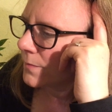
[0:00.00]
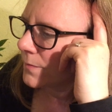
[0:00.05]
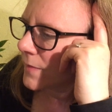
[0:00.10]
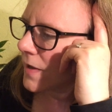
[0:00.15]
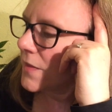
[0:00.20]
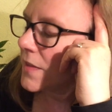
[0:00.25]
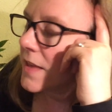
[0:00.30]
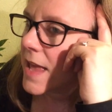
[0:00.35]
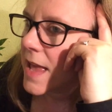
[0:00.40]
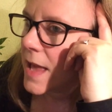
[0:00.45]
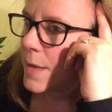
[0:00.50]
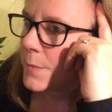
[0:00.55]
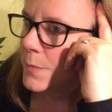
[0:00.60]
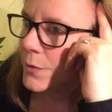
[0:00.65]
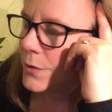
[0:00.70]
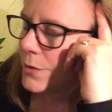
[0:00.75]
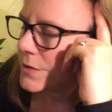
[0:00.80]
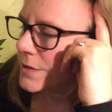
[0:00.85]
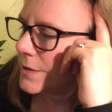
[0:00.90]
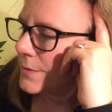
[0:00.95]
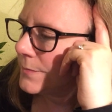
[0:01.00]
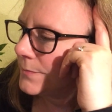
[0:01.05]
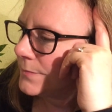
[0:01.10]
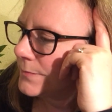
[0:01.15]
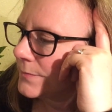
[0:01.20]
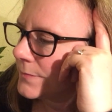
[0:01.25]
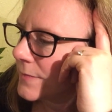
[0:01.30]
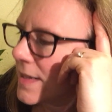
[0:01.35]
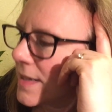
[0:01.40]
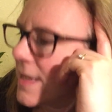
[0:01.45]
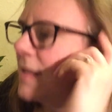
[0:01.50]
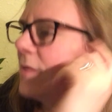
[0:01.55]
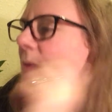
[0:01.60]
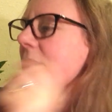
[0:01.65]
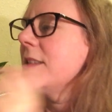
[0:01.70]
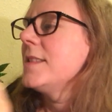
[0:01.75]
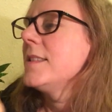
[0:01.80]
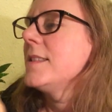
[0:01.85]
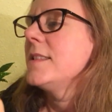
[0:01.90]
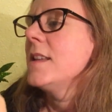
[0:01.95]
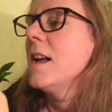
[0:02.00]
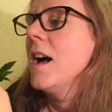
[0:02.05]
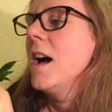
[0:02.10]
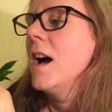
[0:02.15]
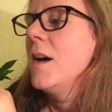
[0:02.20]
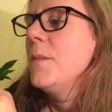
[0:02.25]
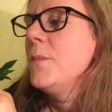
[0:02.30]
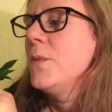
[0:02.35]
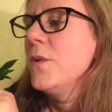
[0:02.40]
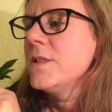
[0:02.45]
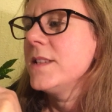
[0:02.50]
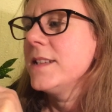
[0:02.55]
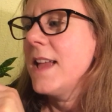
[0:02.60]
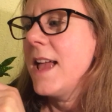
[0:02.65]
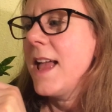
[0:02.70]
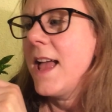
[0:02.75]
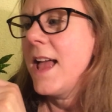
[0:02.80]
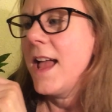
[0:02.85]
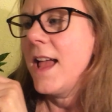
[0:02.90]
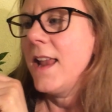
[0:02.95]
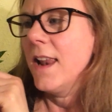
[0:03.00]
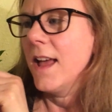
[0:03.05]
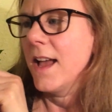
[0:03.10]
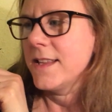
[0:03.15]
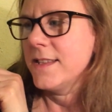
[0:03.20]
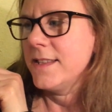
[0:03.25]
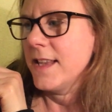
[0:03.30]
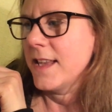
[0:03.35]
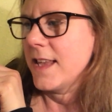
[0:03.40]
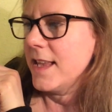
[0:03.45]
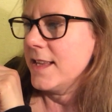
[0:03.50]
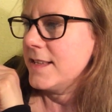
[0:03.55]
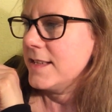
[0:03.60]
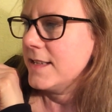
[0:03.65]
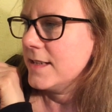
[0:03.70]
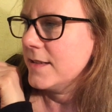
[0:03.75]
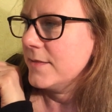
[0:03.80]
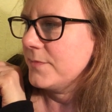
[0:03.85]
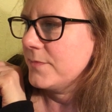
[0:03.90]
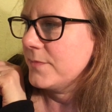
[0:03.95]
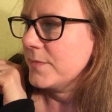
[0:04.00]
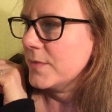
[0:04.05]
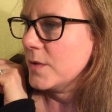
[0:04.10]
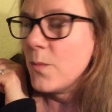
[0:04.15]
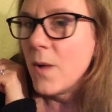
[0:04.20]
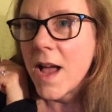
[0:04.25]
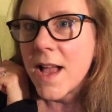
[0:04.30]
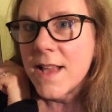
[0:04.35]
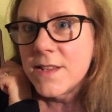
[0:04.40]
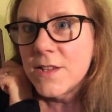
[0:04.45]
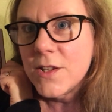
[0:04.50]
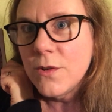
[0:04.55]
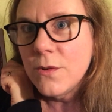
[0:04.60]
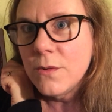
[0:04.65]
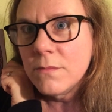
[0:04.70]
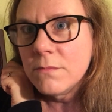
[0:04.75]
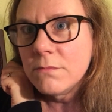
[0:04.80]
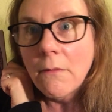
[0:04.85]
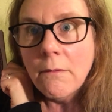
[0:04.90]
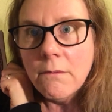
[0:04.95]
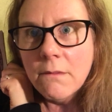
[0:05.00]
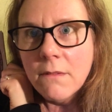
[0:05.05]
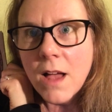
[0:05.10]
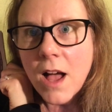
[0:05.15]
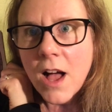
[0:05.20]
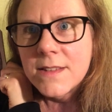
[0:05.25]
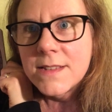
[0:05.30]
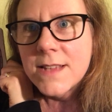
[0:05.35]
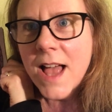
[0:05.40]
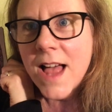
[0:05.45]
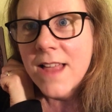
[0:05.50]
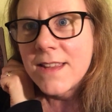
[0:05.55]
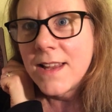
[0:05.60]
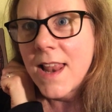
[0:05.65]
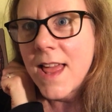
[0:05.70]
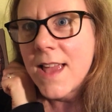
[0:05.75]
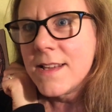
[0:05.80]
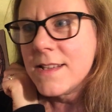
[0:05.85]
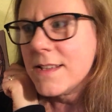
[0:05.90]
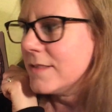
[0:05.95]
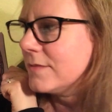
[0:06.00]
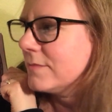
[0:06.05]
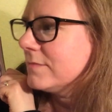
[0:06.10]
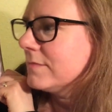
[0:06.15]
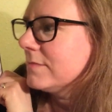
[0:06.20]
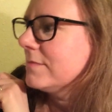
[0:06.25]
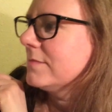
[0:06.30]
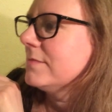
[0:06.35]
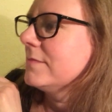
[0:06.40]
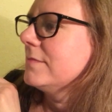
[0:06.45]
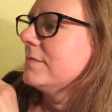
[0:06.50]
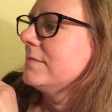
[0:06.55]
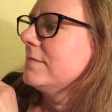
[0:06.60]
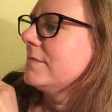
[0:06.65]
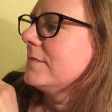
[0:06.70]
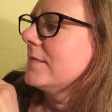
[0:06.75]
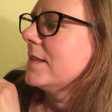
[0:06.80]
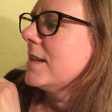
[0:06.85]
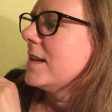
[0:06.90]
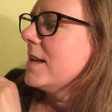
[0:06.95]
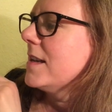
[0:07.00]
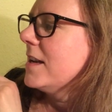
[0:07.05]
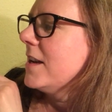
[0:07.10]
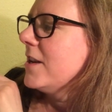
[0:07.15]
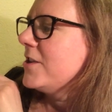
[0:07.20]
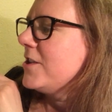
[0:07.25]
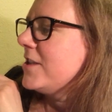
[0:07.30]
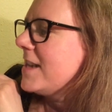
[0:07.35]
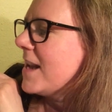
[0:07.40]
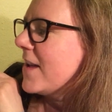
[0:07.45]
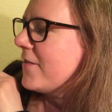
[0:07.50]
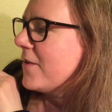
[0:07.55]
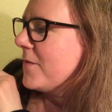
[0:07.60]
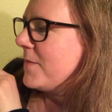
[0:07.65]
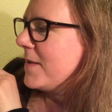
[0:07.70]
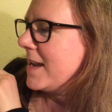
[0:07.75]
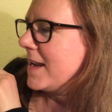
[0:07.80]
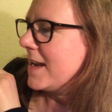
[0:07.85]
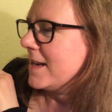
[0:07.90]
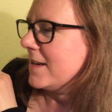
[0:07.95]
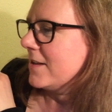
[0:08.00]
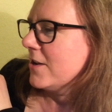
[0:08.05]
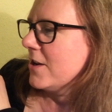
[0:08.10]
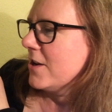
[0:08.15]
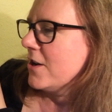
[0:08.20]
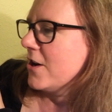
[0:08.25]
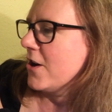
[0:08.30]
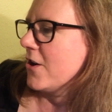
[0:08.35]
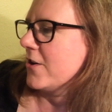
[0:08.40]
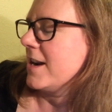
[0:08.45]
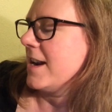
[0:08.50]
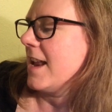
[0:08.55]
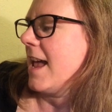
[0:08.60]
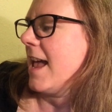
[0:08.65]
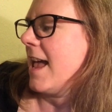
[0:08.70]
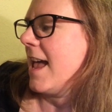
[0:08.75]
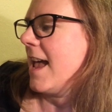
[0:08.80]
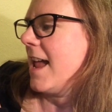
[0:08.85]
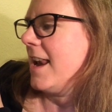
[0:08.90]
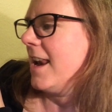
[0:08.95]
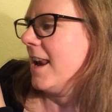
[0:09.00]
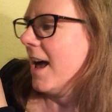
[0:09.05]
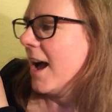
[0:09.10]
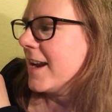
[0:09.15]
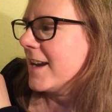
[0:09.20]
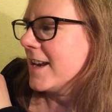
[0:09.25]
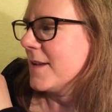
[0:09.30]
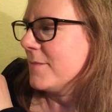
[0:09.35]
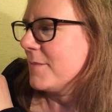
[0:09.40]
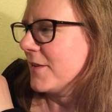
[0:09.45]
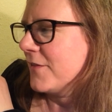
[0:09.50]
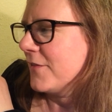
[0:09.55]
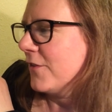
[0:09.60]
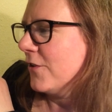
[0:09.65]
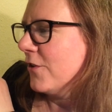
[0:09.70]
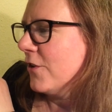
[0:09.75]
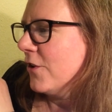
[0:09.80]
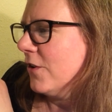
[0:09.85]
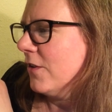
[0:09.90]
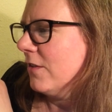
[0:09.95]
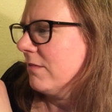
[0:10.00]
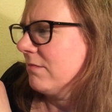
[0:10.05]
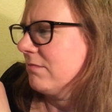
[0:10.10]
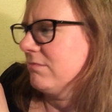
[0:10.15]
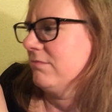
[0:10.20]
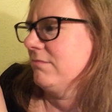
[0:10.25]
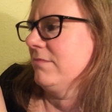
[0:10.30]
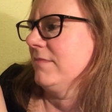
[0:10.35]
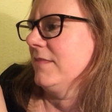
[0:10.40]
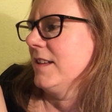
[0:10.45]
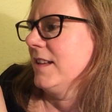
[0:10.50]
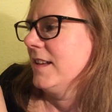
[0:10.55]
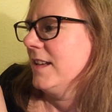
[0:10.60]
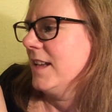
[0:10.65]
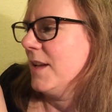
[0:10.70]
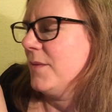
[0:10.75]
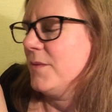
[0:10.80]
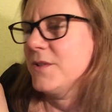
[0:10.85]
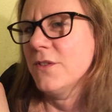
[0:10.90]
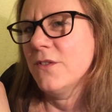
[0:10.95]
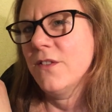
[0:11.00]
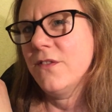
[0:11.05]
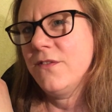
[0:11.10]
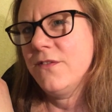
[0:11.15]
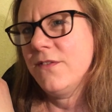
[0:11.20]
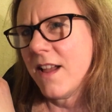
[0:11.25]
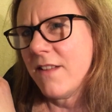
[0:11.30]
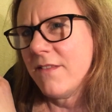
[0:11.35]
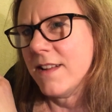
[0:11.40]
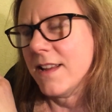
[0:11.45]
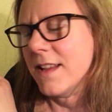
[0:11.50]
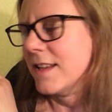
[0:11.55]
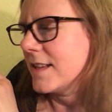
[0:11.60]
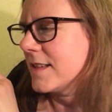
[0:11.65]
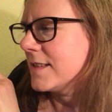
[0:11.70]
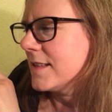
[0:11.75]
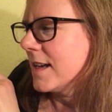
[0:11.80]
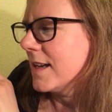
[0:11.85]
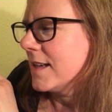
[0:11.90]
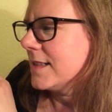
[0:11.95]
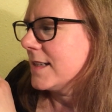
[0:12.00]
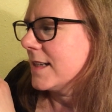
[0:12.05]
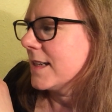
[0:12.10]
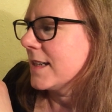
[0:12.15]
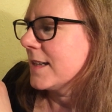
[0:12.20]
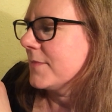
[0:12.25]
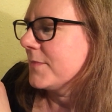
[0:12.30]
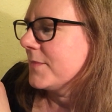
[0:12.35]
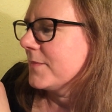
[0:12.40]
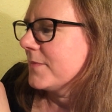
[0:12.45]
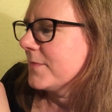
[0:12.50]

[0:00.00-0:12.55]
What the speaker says: At the airport, Little Miss Star bought an airline ticket. Where to? I'll tell you later. She'd never been on an airliner before. It was all very exciting.